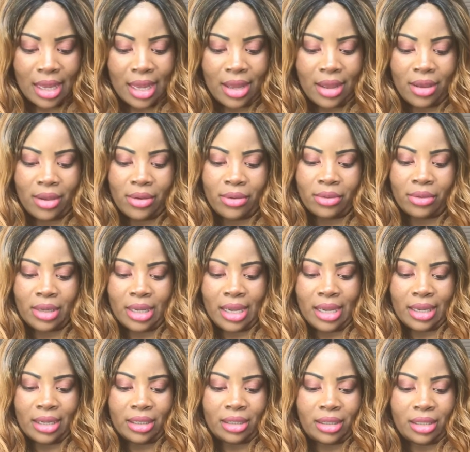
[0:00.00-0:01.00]
Oh,
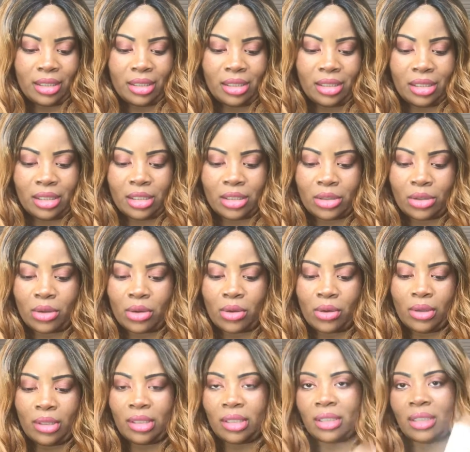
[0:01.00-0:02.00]
okay. This is
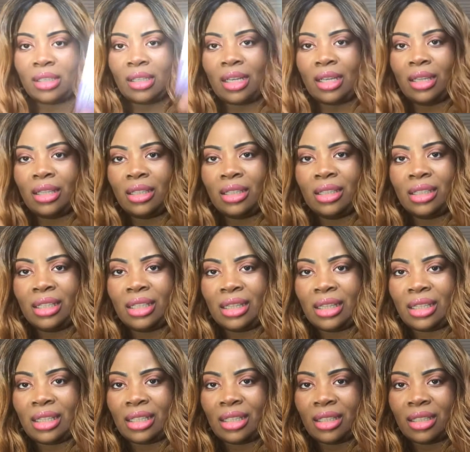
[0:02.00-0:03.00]
gorgeous color. Look
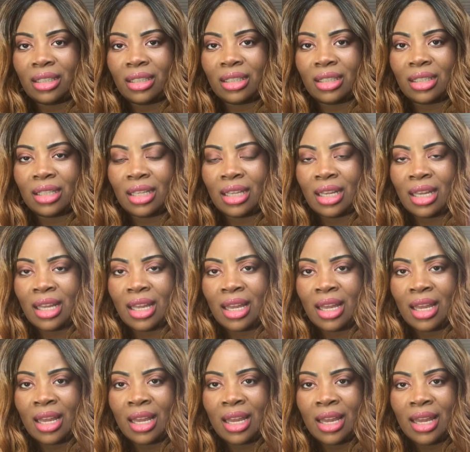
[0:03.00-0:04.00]
at this.
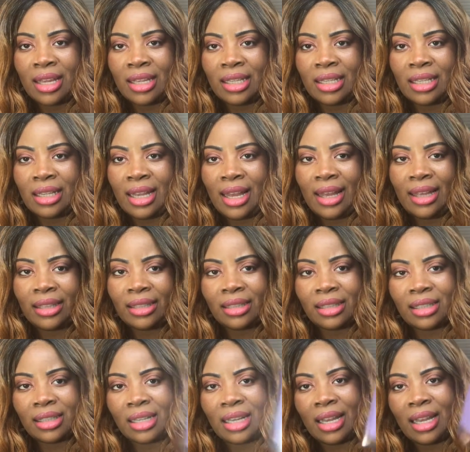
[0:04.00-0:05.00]

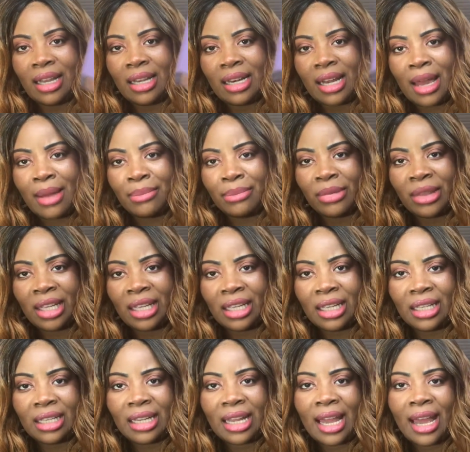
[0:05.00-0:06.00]
Yes. And I'm
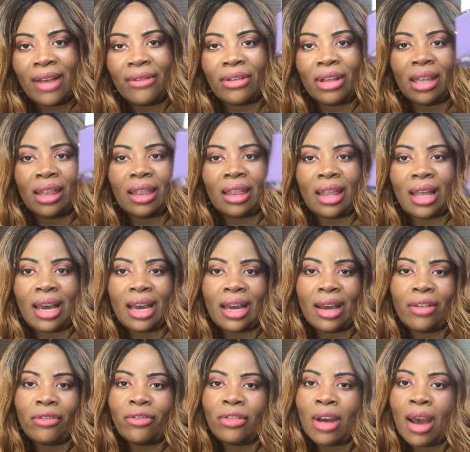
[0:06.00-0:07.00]
thinking they have a
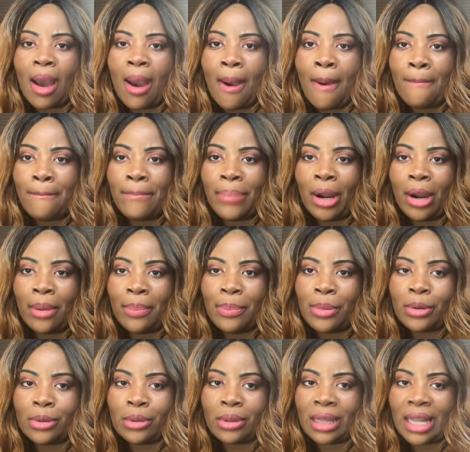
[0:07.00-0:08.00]
lot of
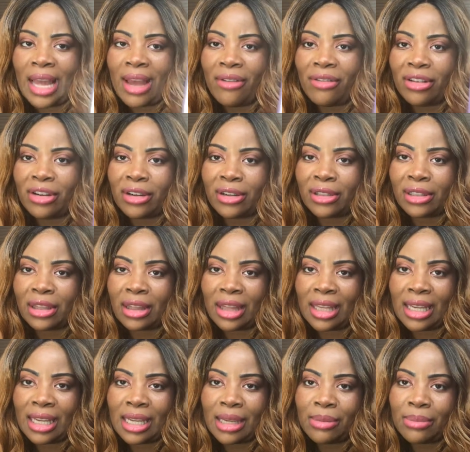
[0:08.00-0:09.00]
purple lavenders
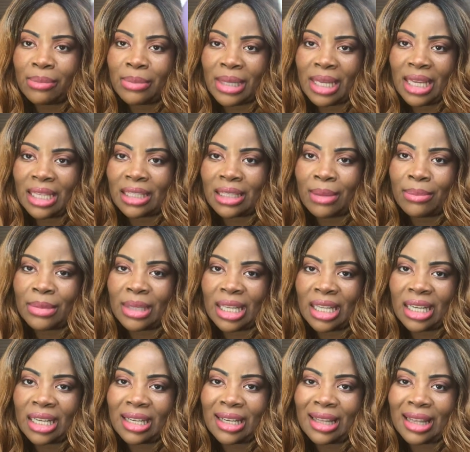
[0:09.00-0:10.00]
theme because I'm
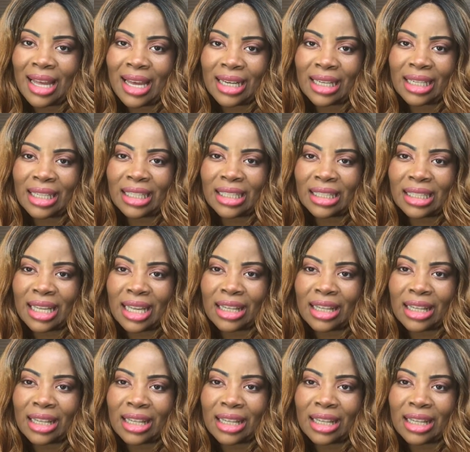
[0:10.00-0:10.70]
getting a lot of these